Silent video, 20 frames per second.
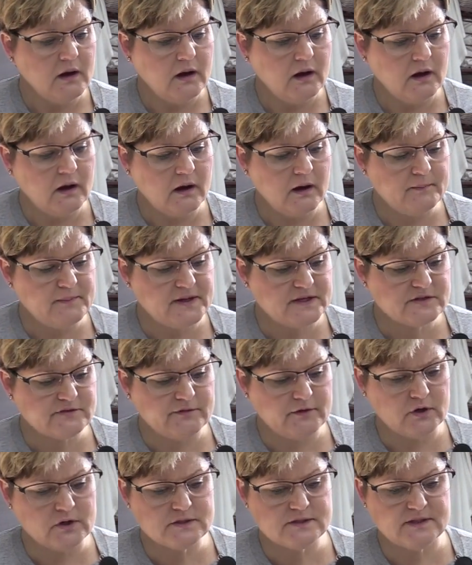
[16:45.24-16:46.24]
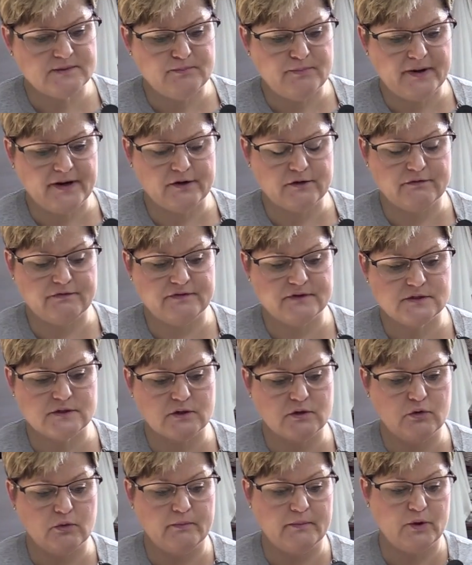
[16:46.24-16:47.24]
As far as impaired
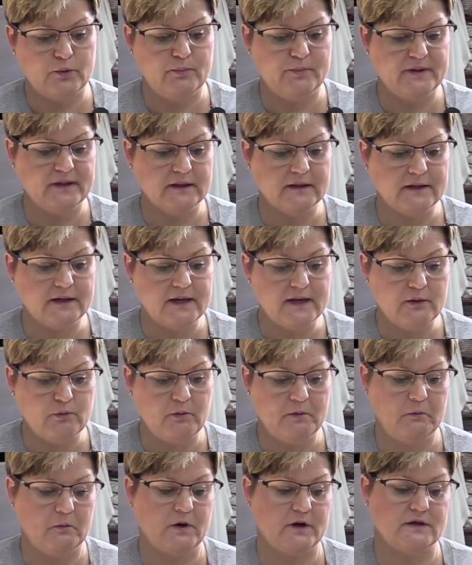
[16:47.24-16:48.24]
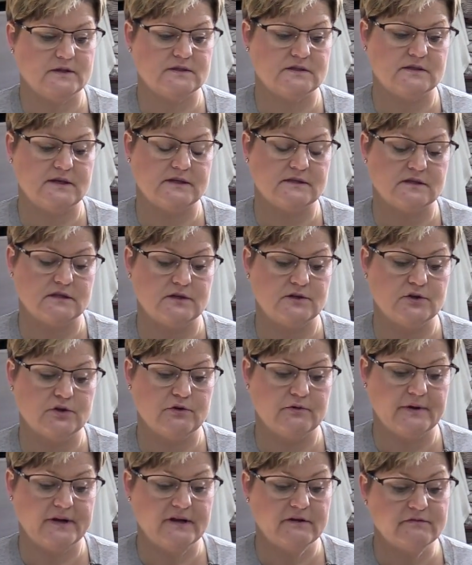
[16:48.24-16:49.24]
physical mobility, we want to assess the
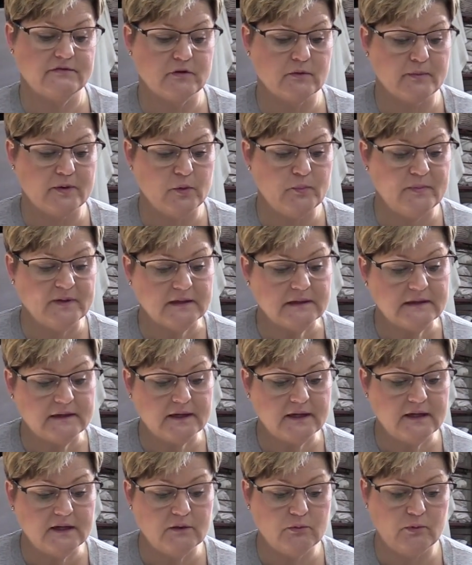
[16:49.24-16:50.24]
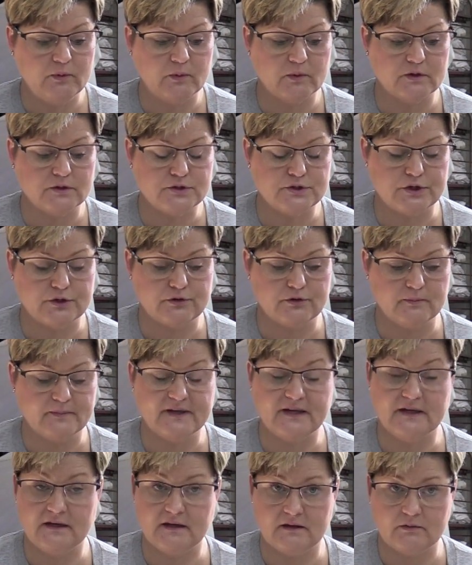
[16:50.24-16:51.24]
degree of their mobility. We want to turn them
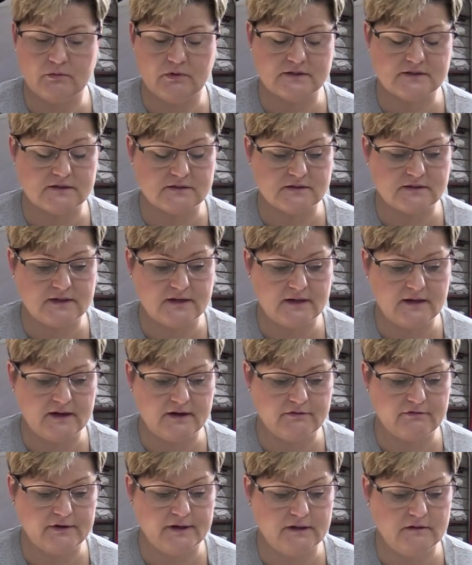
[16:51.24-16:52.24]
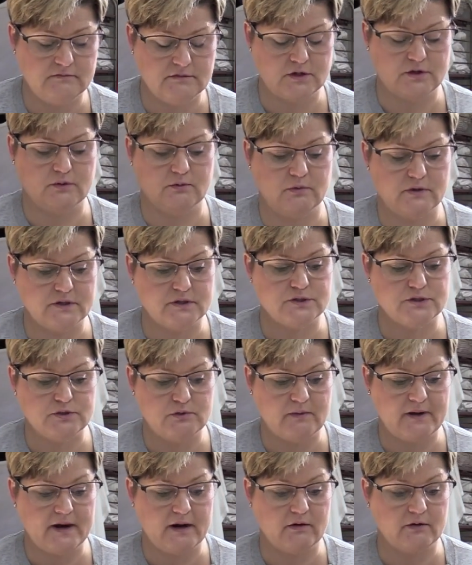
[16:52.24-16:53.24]
again, what's it said, every 1 to
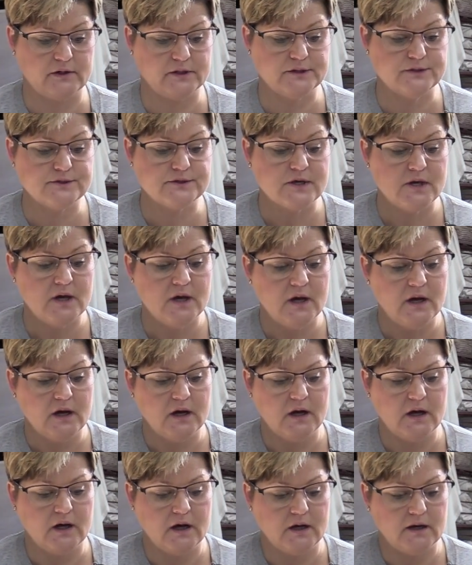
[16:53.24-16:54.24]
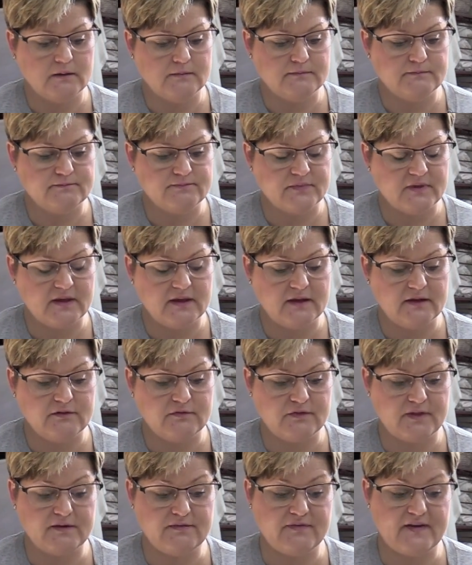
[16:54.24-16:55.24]
2 hours.
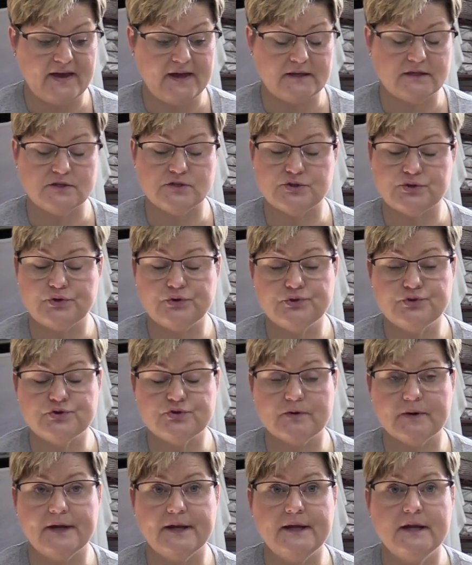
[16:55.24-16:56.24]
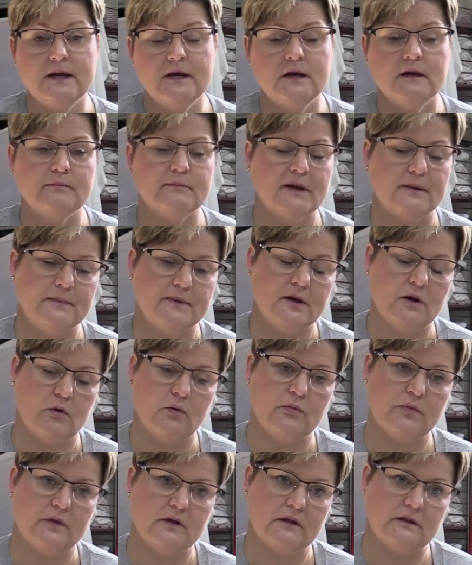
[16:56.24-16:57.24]
If they've had surgery, maybe
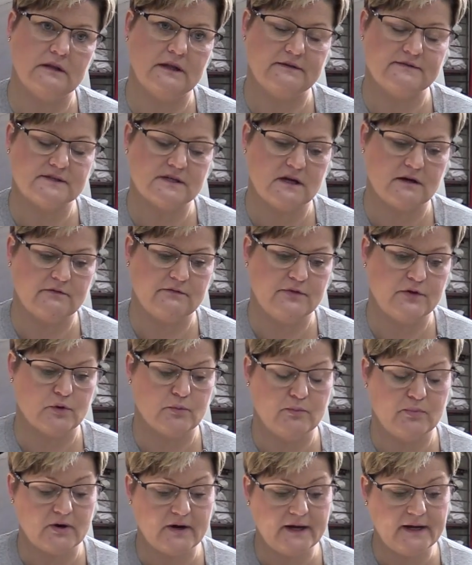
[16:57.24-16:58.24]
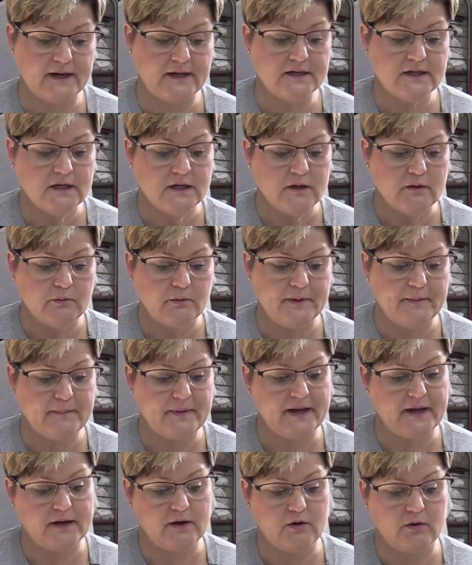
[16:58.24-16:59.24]
on the left side of their brain, we
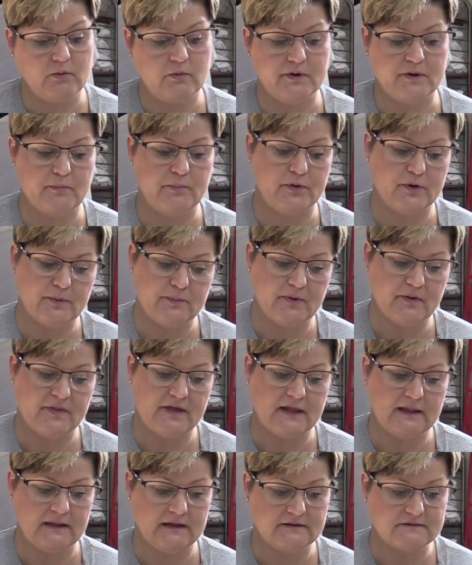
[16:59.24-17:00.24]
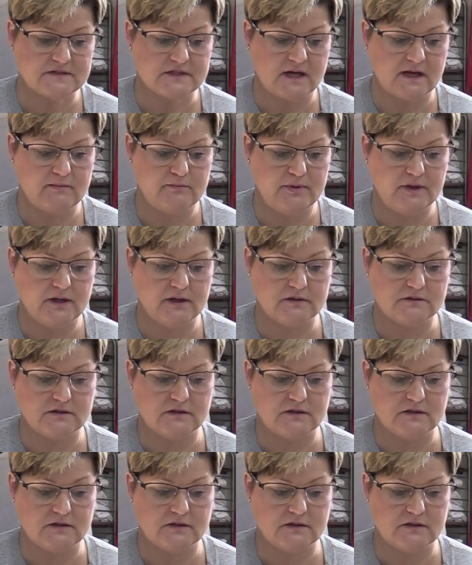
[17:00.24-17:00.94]
might not want to put them on that left side because